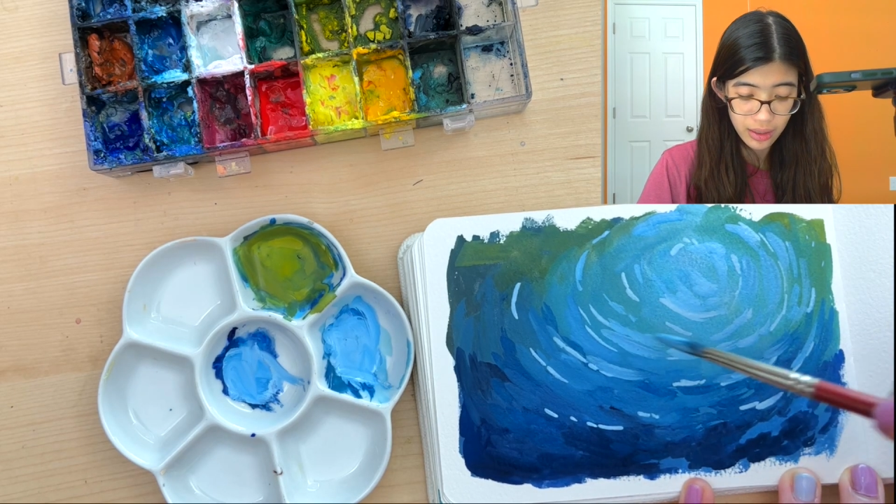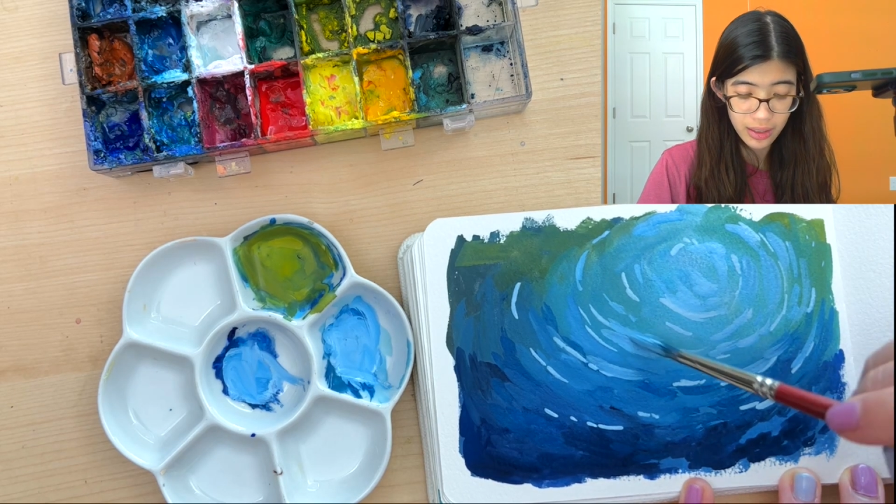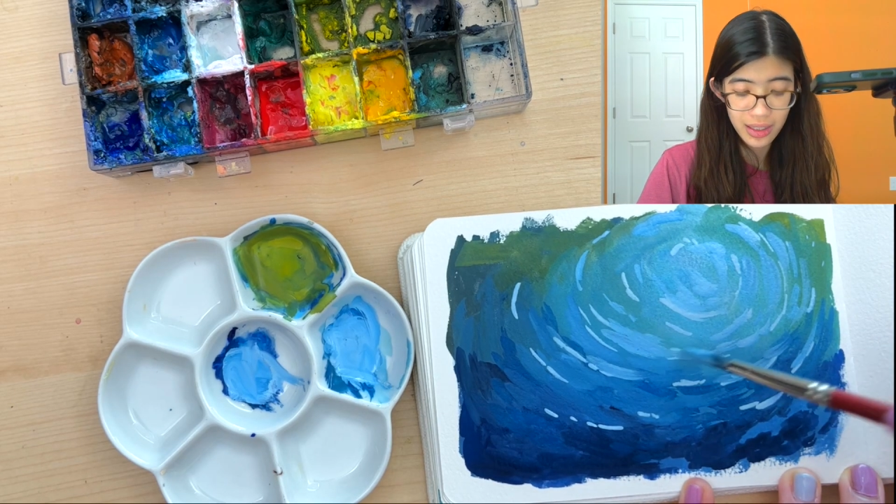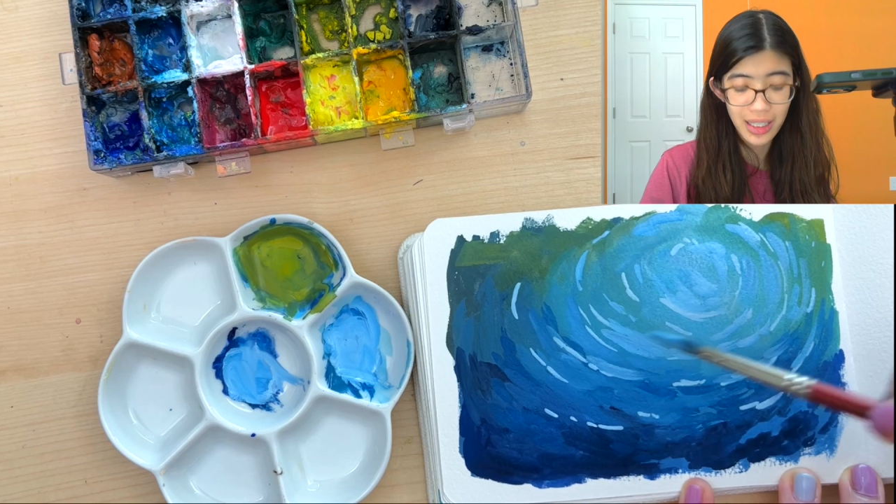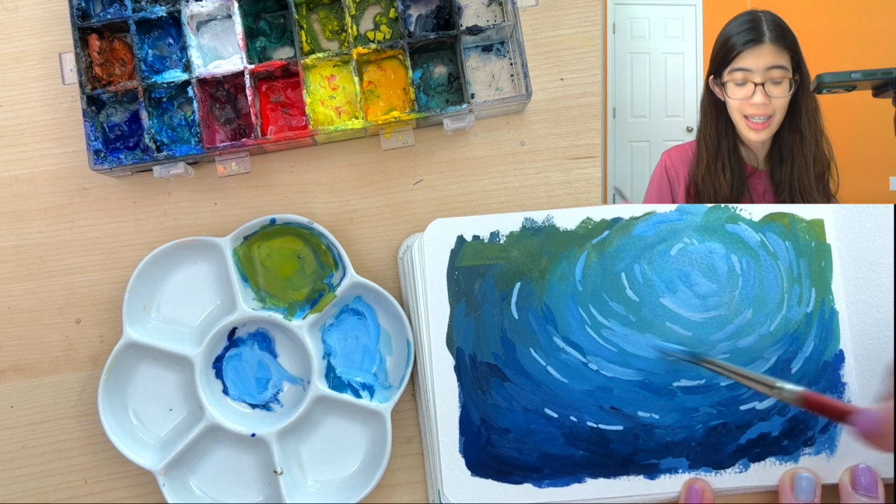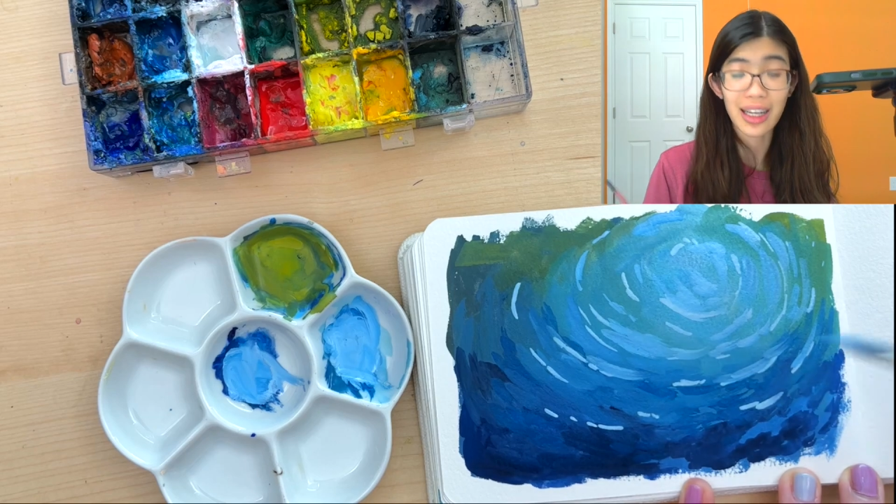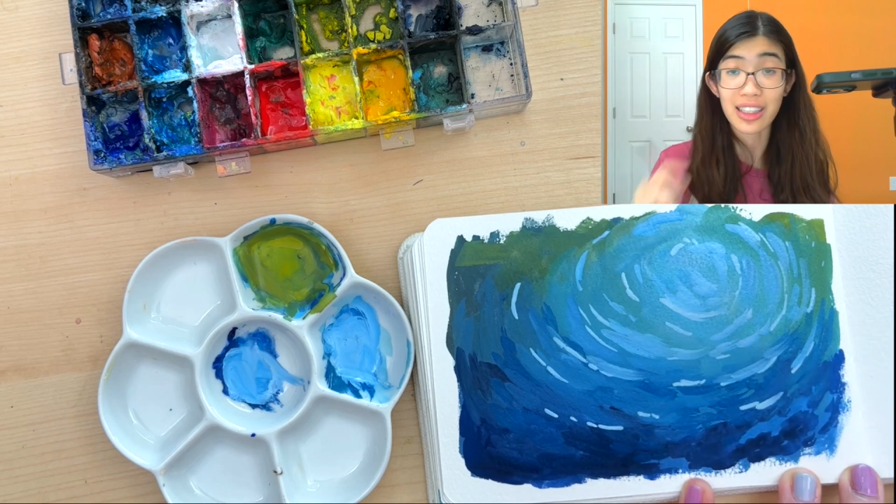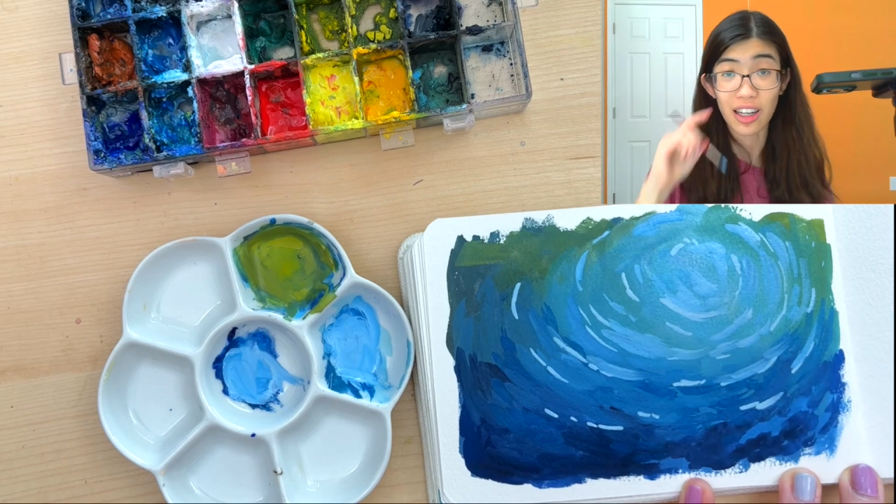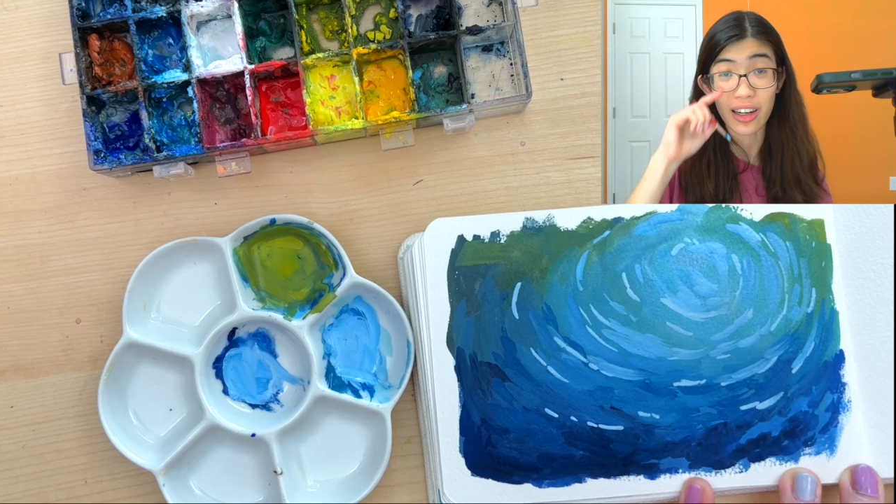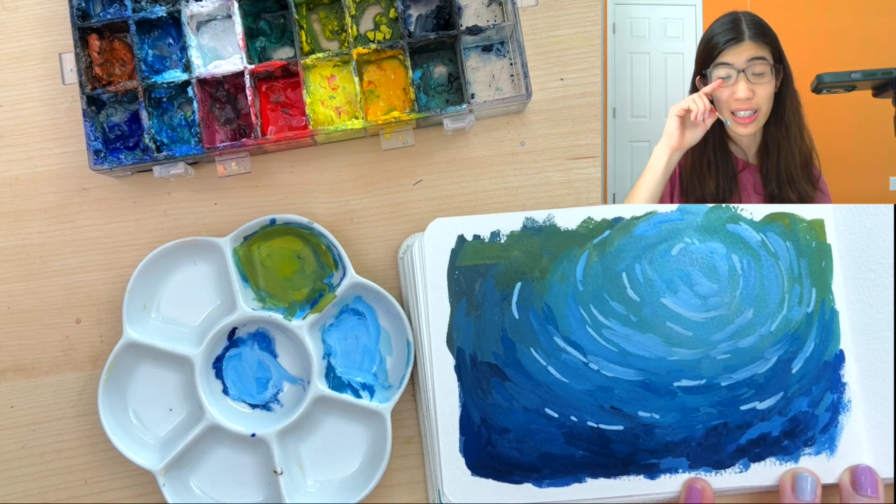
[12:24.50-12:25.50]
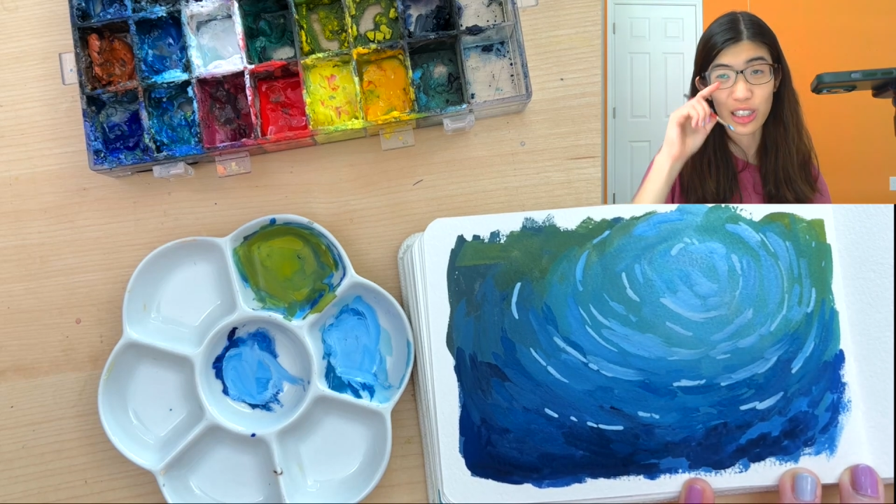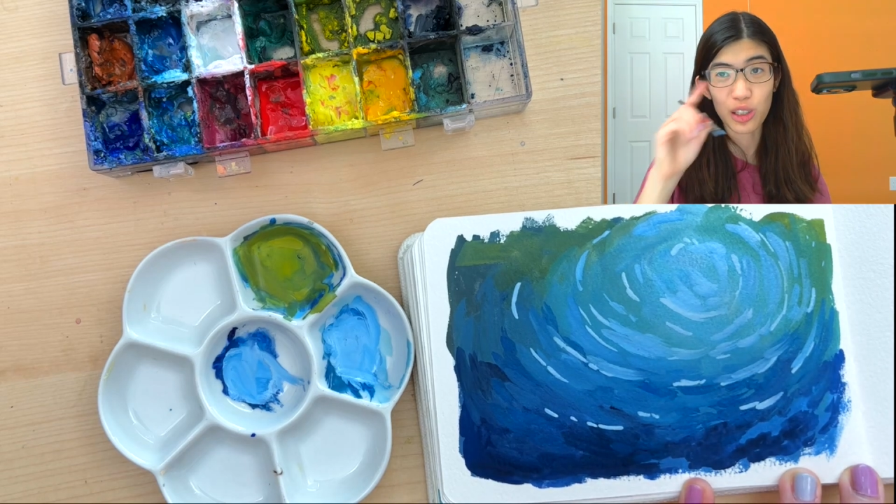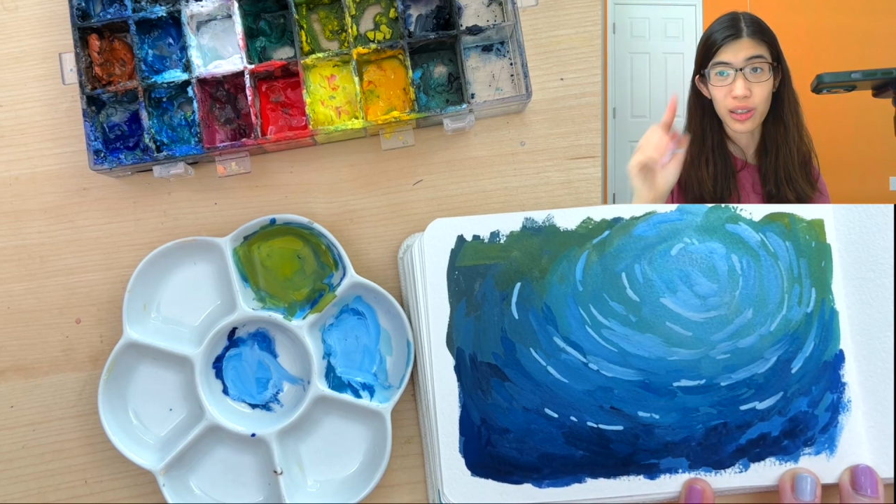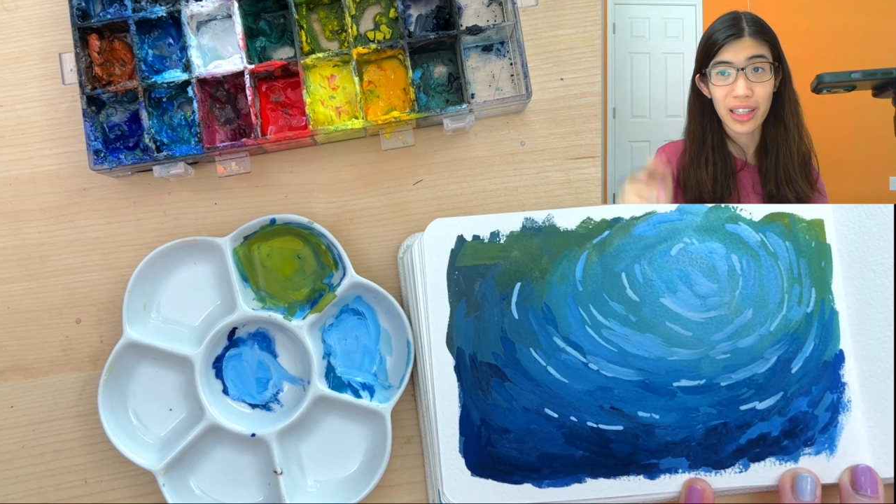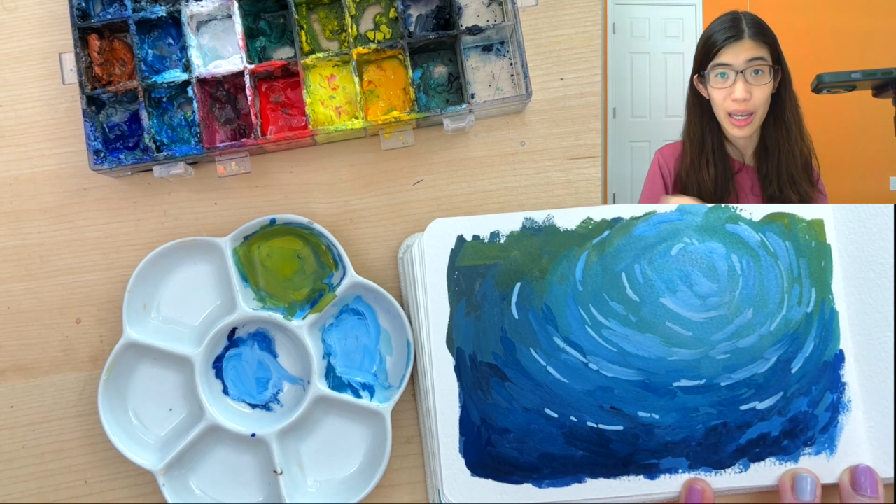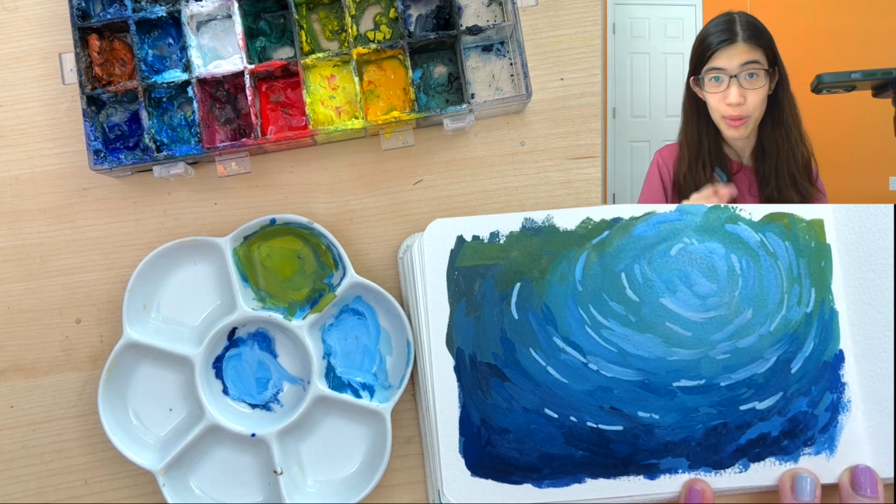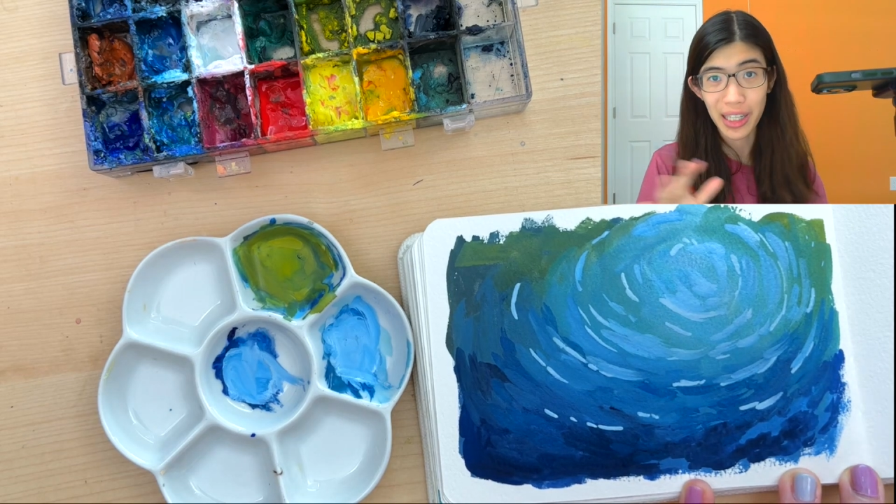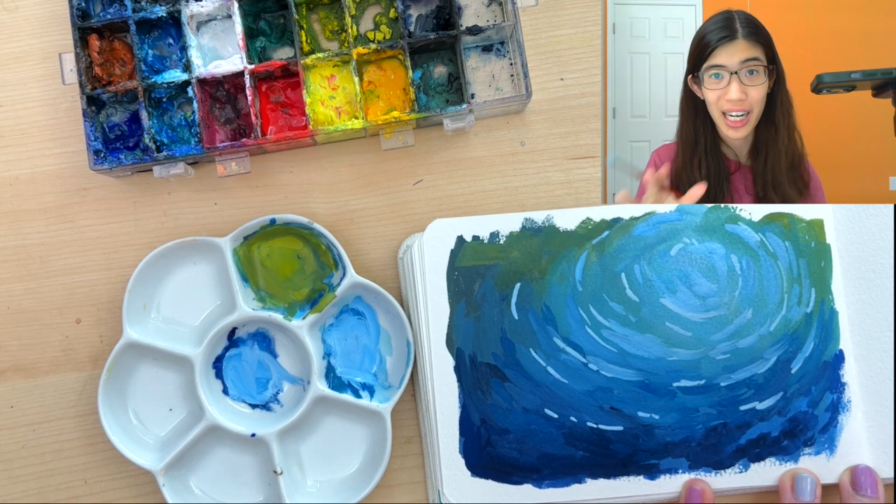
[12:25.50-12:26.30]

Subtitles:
This kind of like talking to the camera